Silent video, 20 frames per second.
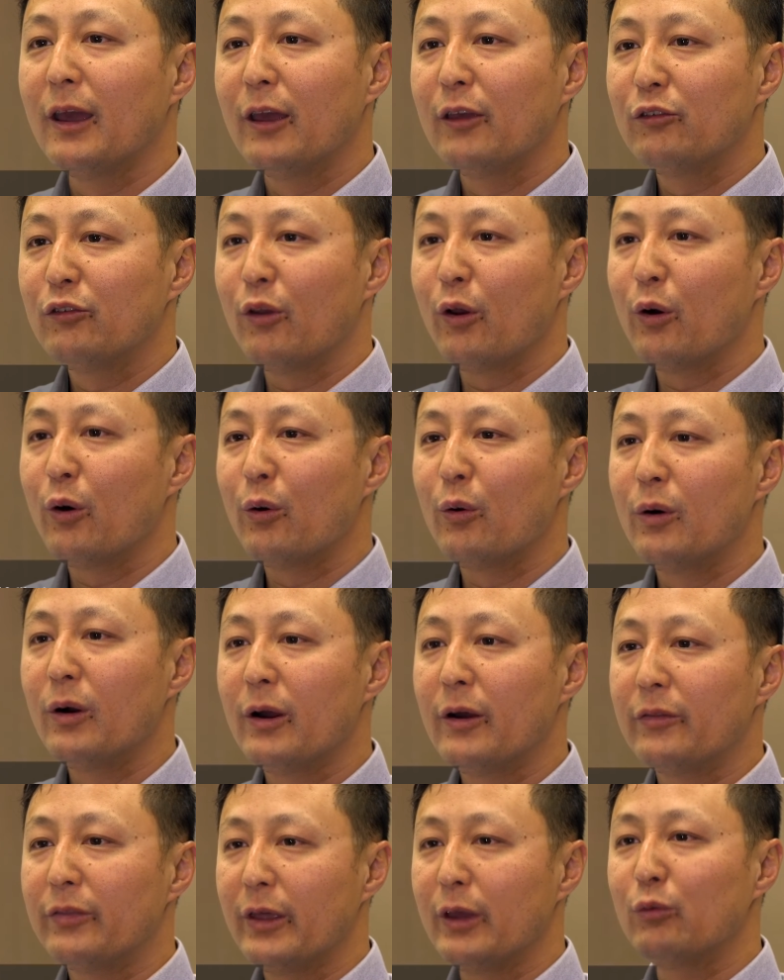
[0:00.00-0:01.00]
So
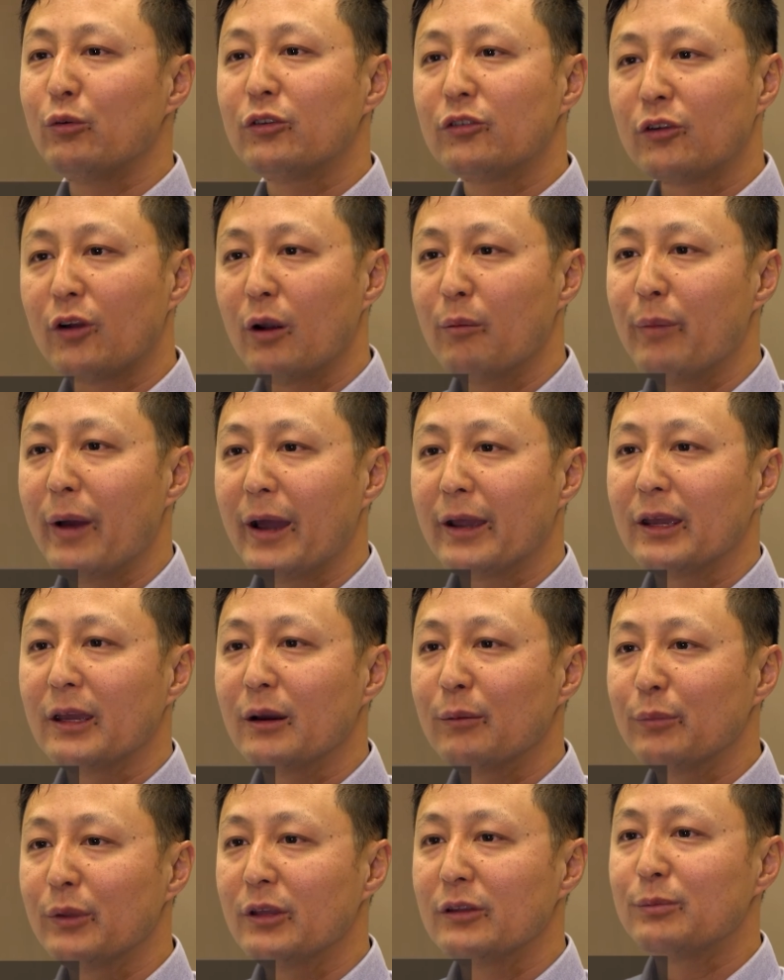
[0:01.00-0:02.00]
they would start backing
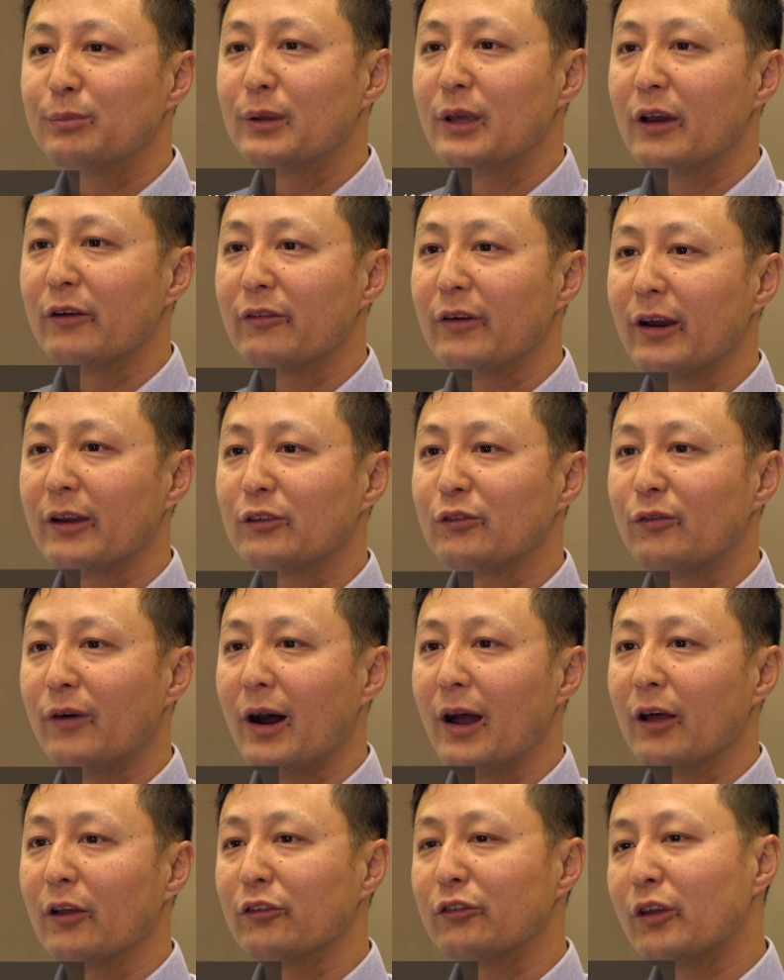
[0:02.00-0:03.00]
up these PFX
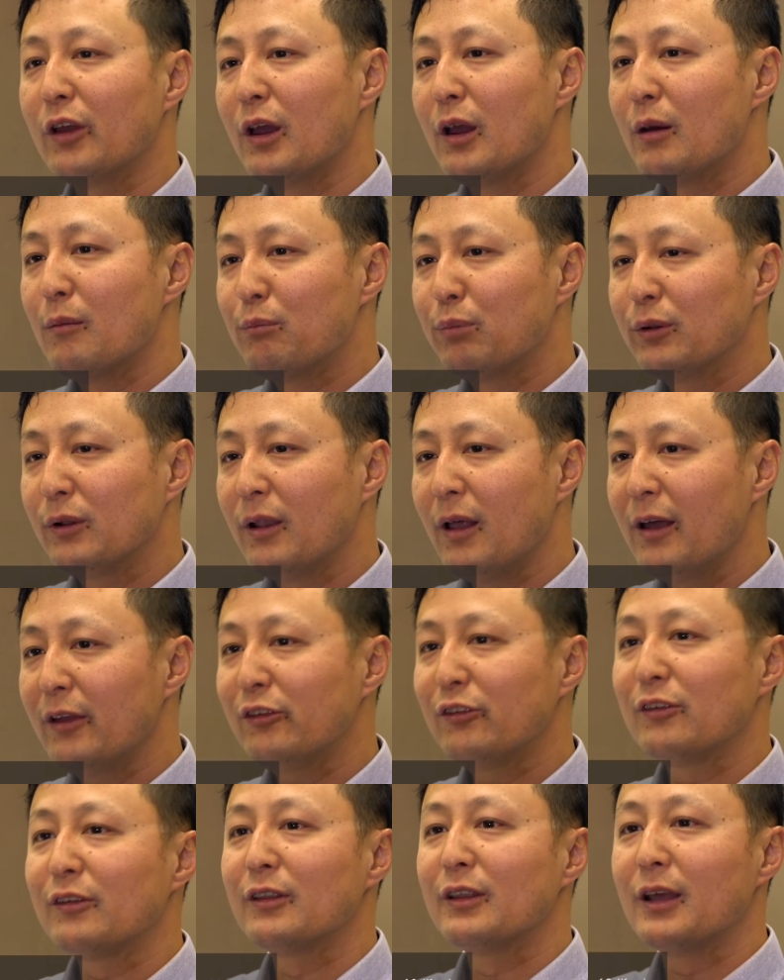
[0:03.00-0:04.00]
files
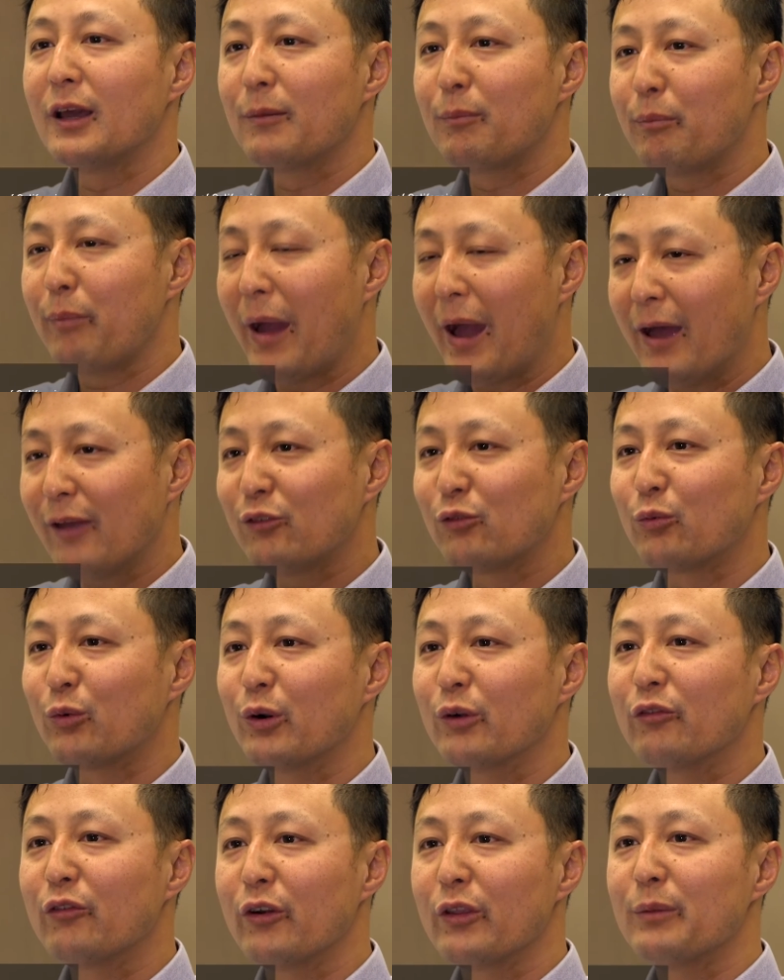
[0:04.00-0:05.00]
plus the
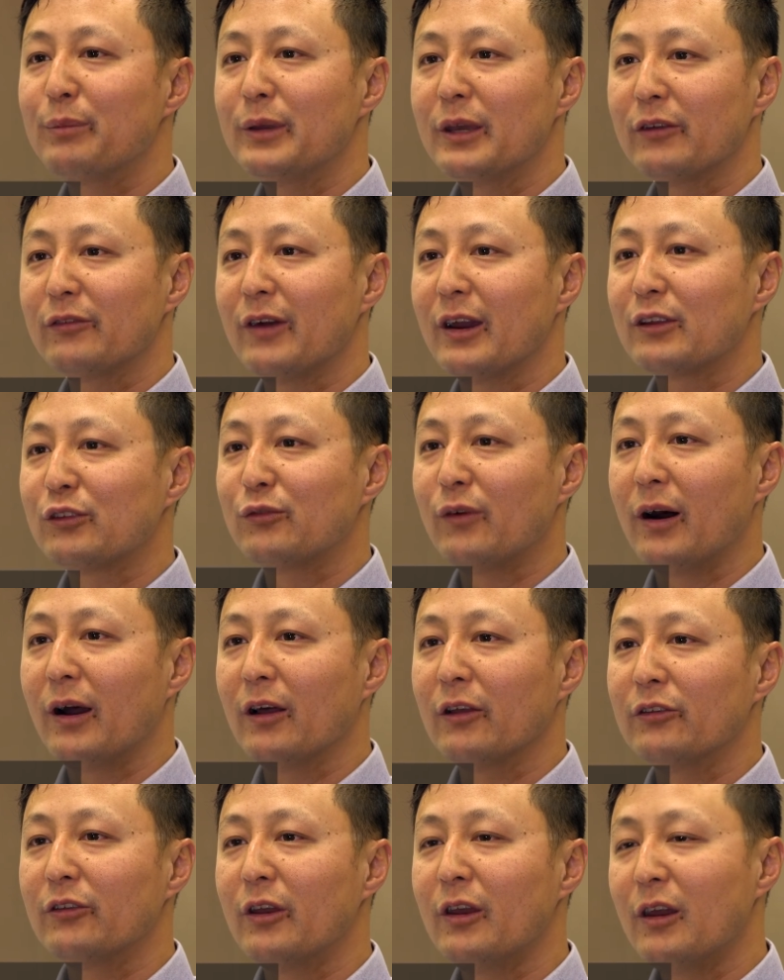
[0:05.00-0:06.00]
password for the PFX
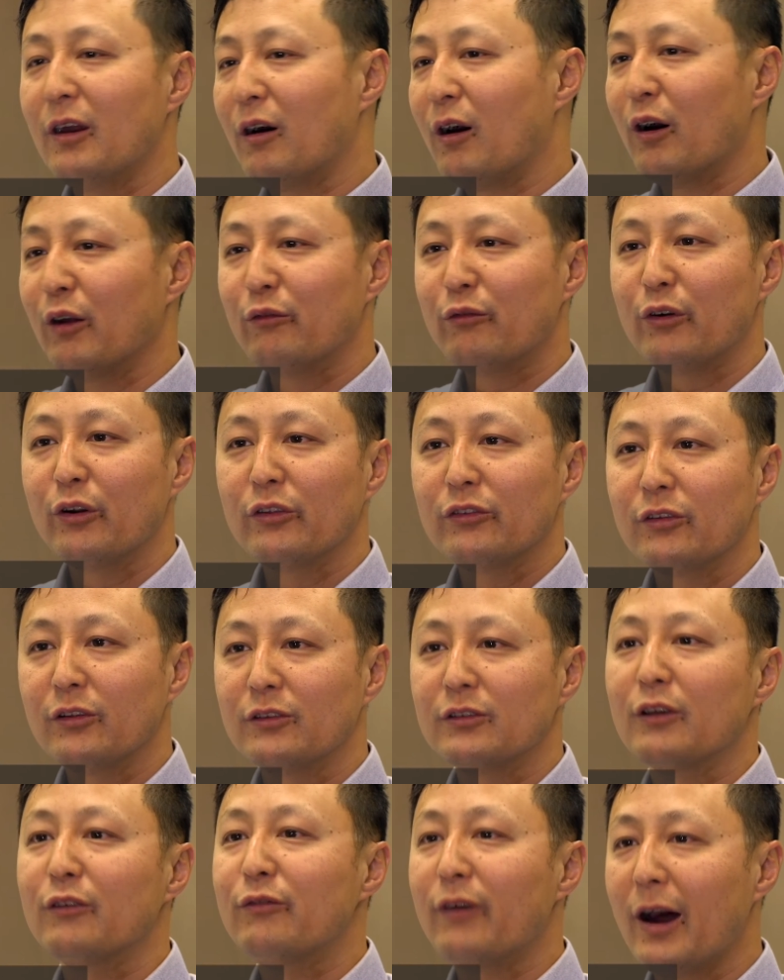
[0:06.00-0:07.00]
files on, for
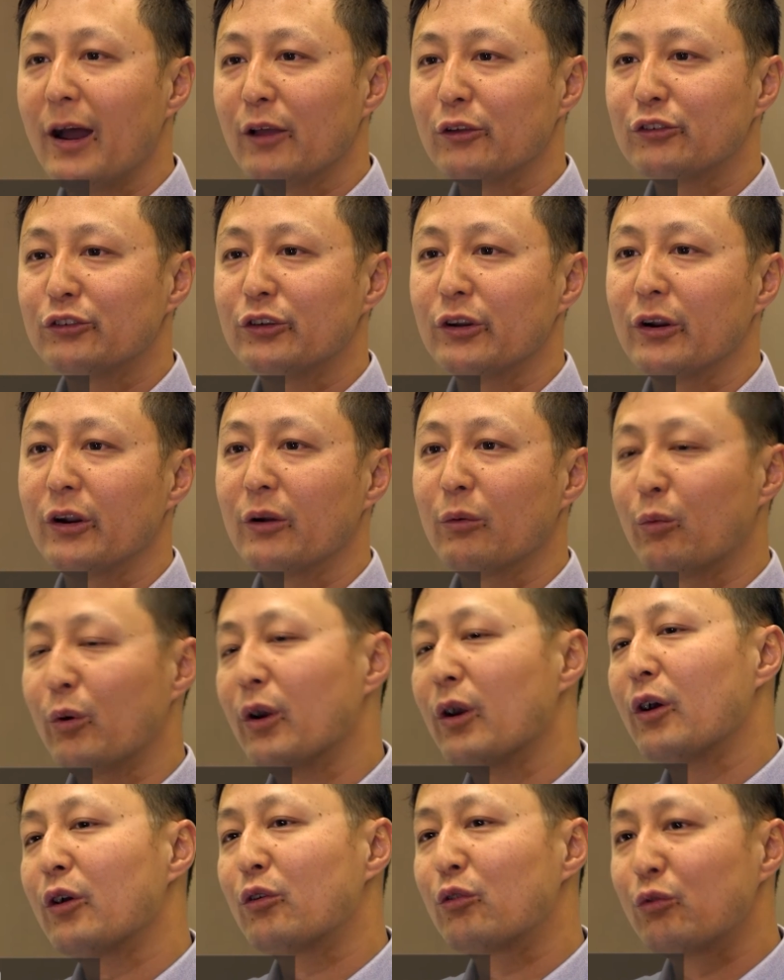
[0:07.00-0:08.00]
instance, a file share
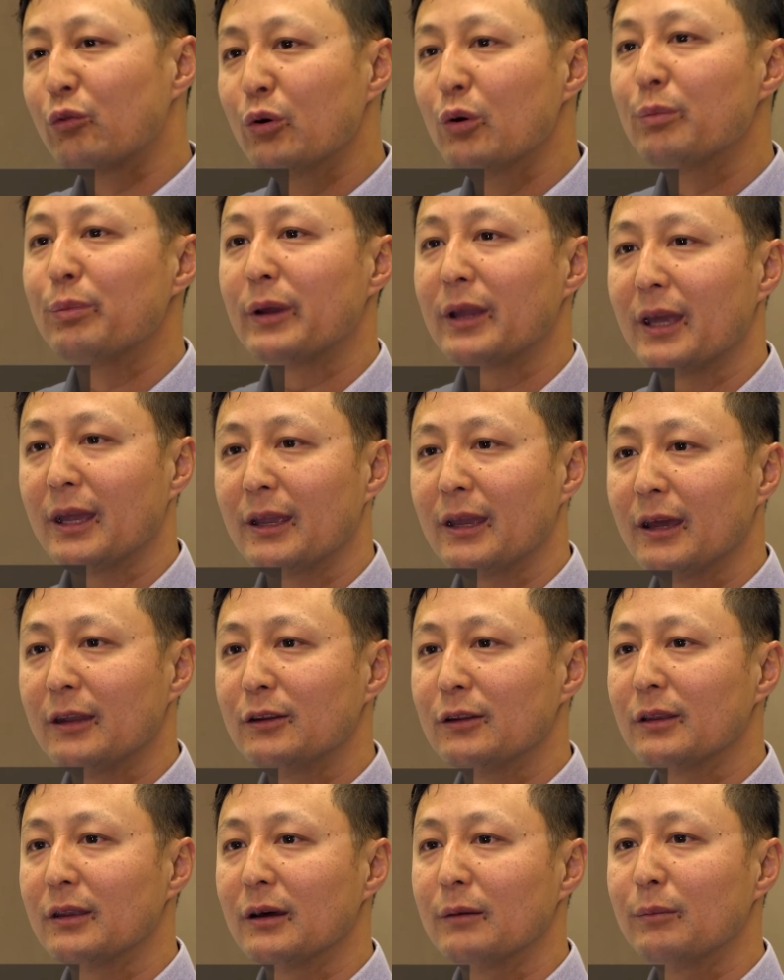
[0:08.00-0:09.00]
where a group can get
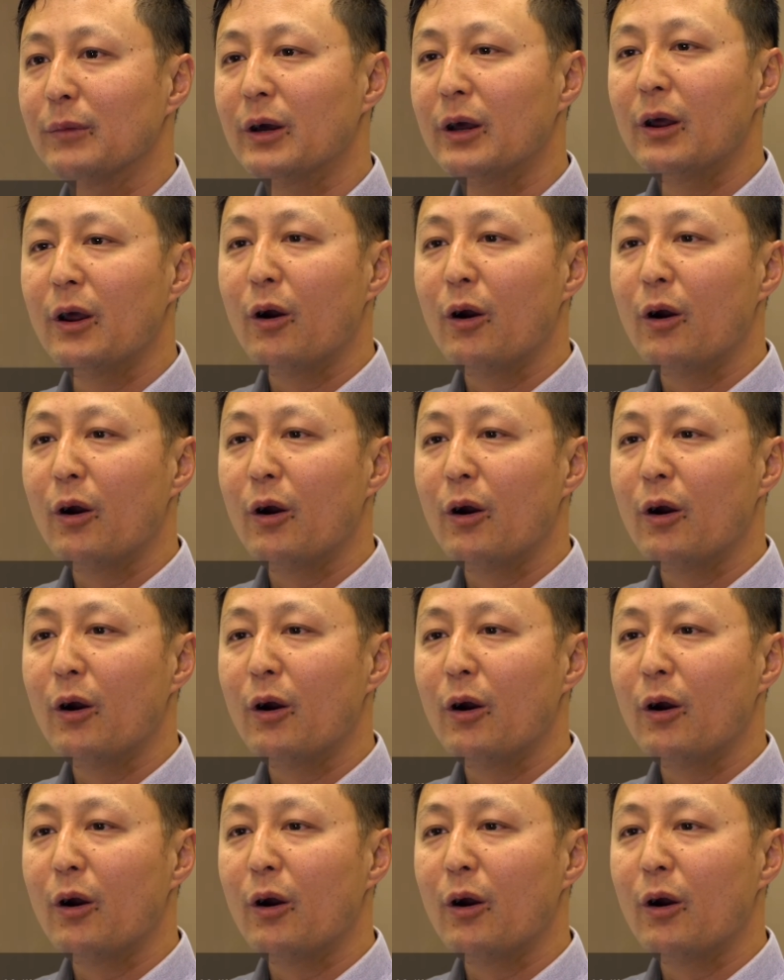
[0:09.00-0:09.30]
to them.